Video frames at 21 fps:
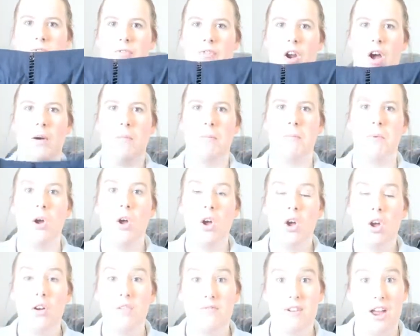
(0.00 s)
from
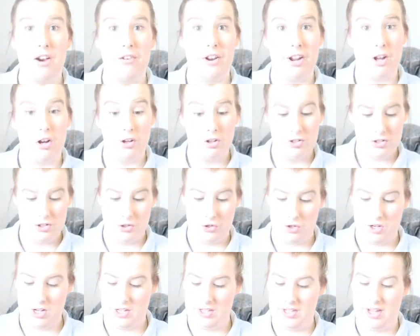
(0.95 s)
Very also,
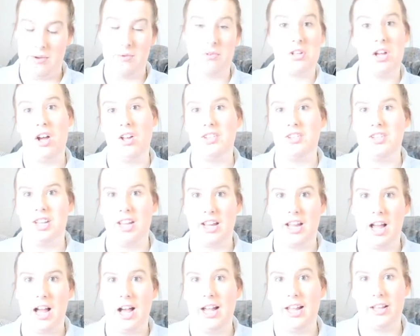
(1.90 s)
because I was
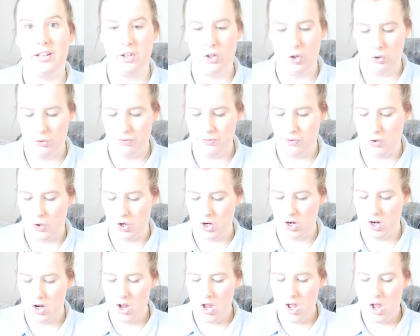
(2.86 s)
hunting high and low
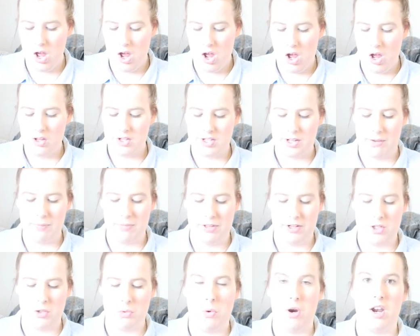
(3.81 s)
for
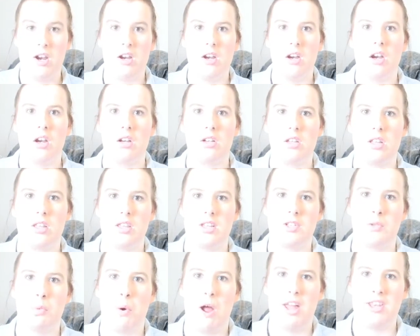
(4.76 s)
something to wear to
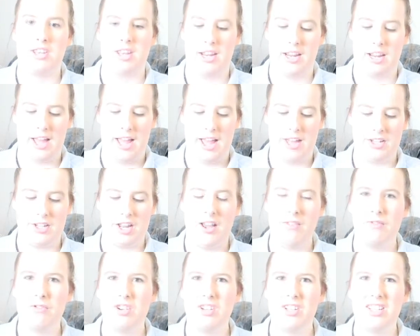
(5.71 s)
this wedding, and
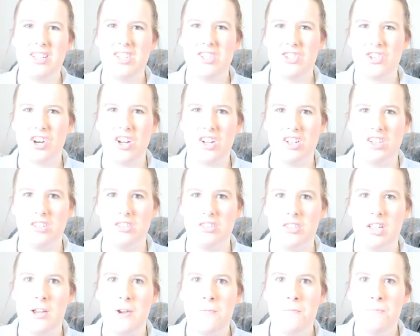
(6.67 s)
I've really
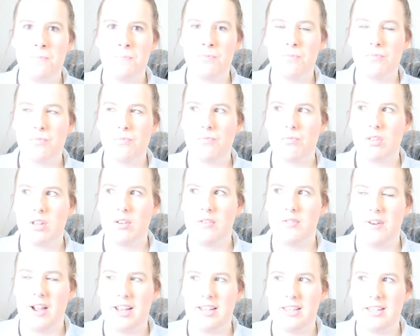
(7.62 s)
struggled
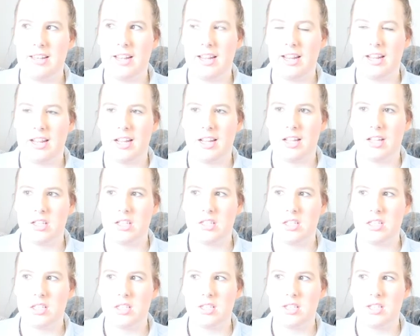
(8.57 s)
finding
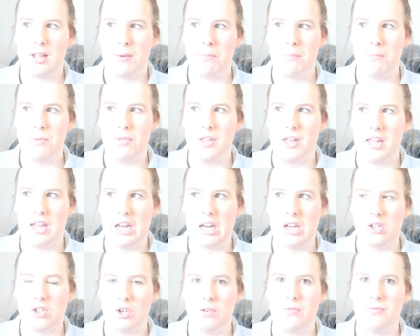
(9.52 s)

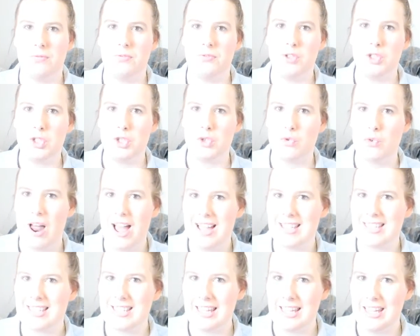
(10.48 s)
something sort of
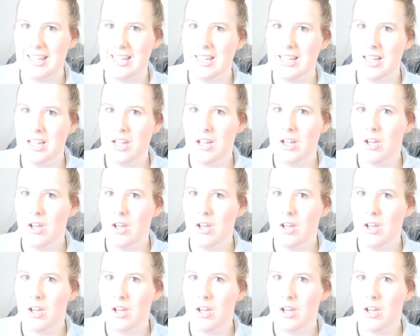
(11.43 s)
dressy,